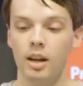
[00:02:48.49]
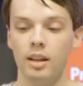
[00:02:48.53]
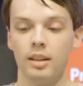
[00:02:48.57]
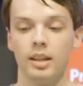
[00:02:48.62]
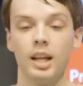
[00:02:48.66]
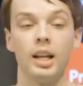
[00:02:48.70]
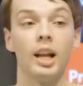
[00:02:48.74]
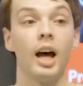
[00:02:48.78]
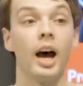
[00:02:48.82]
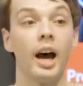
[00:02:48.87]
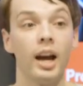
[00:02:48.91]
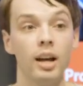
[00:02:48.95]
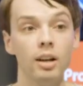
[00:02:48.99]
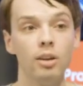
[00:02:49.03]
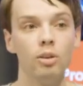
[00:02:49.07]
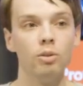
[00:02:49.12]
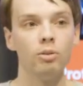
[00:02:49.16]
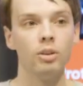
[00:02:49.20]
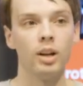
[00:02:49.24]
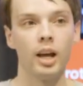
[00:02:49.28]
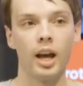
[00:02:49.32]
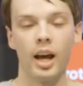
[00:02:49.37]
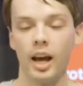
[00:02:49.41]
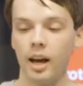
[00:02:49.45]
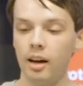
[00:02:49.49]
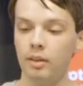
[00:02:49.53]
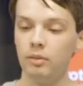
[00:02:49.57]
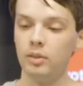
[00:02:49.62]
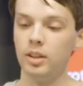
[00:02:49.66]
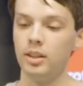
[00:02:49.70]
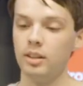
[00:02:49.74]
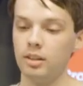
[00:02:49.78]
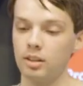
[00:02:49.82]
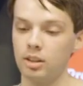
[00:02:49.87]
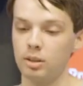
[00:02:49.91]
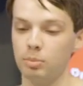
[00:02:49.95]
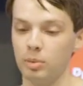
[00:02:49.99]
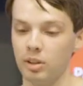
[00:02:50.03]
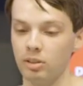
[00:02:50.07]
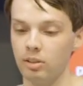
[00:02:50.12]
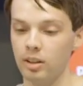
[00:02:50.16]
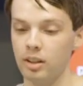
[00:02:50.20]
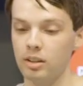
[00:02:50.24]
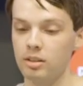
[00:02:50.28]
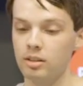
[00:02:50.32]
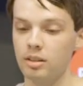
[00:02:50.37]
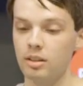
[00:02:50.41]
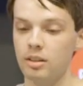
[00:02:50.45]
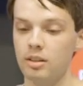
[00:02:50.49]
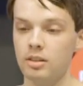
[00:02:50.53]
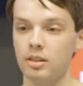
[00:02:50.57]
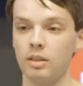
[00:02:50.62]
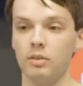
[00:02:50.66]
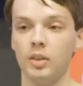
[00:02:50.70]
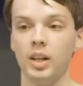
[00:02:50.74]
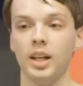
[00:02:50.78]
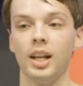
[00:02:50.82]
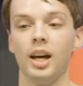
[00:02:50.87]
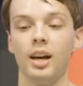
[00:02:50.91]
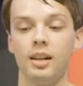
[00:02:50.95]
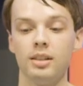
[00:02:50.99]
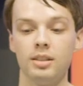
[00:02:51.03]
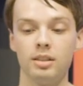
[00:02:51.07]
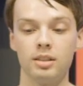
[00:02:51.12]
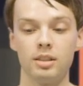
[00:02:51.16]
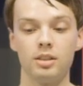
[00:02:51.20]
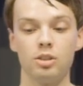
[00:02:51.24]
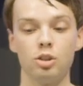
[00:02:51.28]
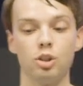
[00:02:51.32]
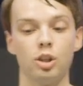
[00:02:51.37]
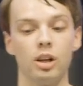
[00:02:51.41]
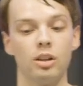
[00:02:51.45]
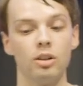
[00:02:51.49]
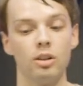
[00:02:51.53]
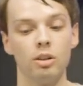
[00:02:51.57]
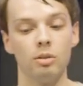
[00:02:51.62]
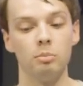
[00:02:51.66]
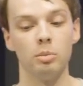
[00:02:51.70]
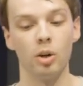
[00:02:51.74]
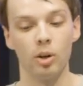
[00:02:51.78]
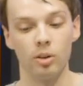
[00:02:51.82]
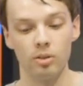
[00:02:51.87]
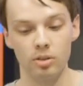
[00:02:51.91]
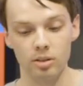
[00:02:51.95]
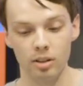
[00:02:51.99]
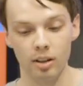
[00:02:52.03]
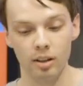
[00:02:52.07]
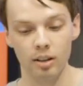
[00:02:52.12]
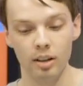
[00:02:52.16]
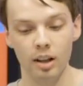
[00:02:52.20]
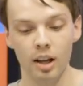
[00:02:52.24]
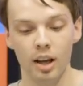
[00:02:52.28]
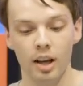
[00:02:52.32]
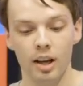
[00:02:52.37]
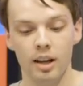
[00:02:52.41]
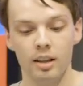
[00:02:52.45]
that I don't have the experiences of a non-cisgender person,